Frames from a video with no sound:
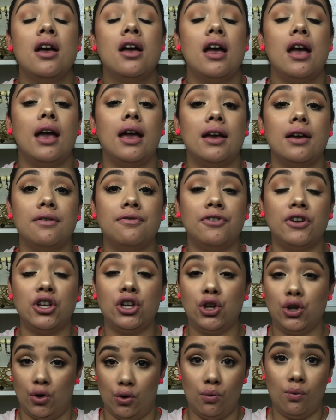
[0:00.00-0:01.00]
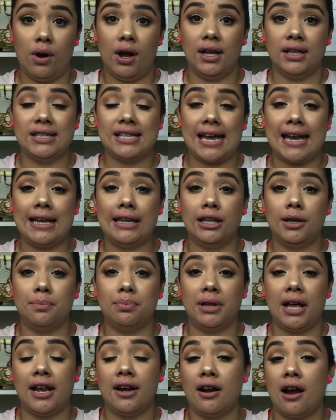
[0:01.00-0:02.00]
If you want a lip
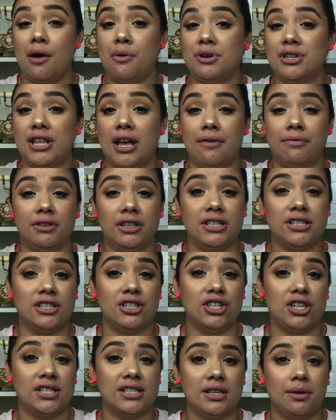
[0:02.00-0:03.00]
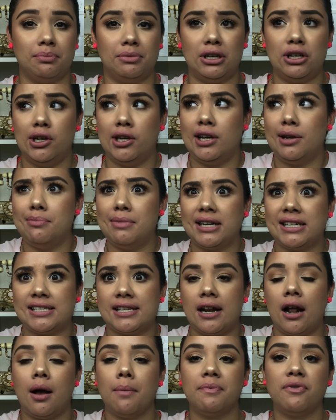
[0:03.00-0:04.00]
liner, I would definitely suggest something. You can mix
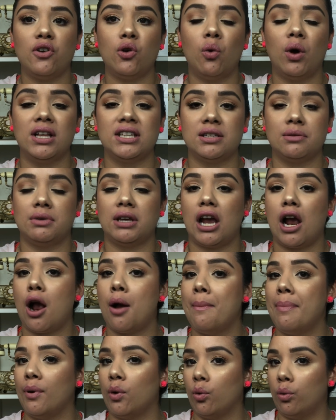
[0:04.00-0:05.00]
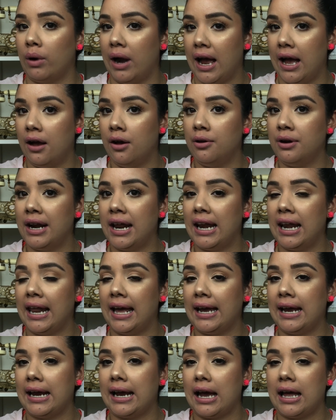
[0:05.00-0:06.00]
it up if you want something a brown
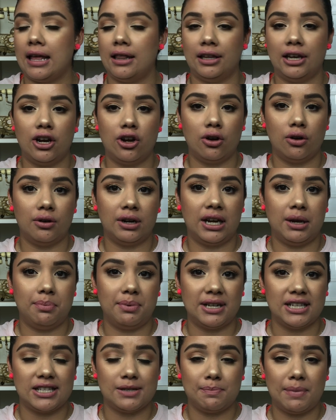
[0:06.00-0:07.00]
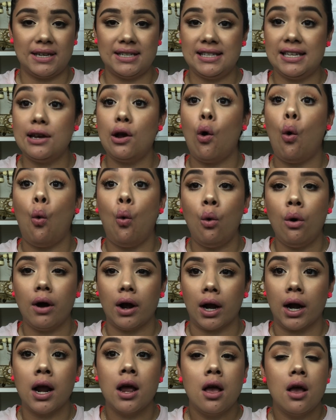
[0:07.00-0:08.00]
like LA Girl Keeping It Spicy
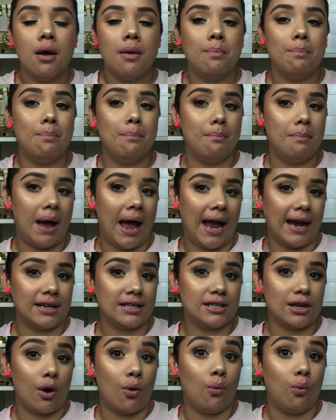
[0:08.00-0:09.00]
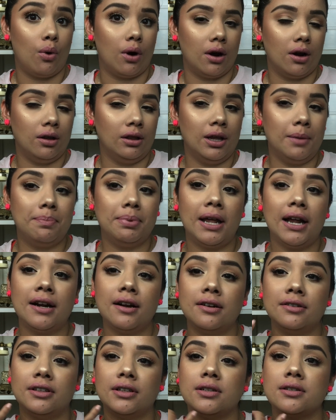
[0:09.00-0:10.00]
or MAC's Whirl lip
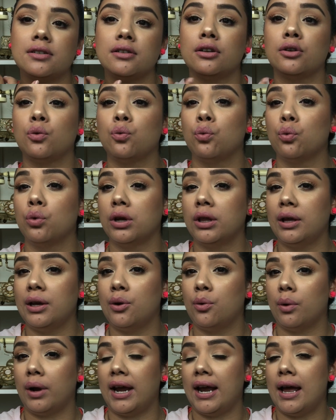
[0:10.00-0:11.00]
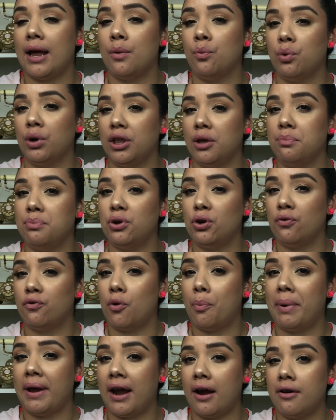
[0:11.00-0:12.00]
liner. I think this look really great and really
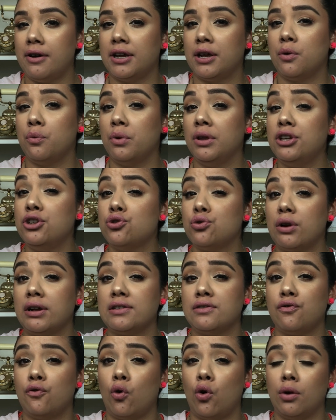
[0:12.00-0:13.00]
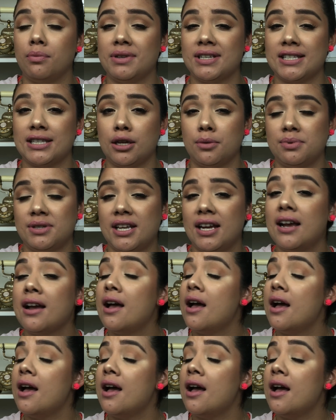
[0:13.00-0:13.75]
beautiful pair and can really transform this lipstick.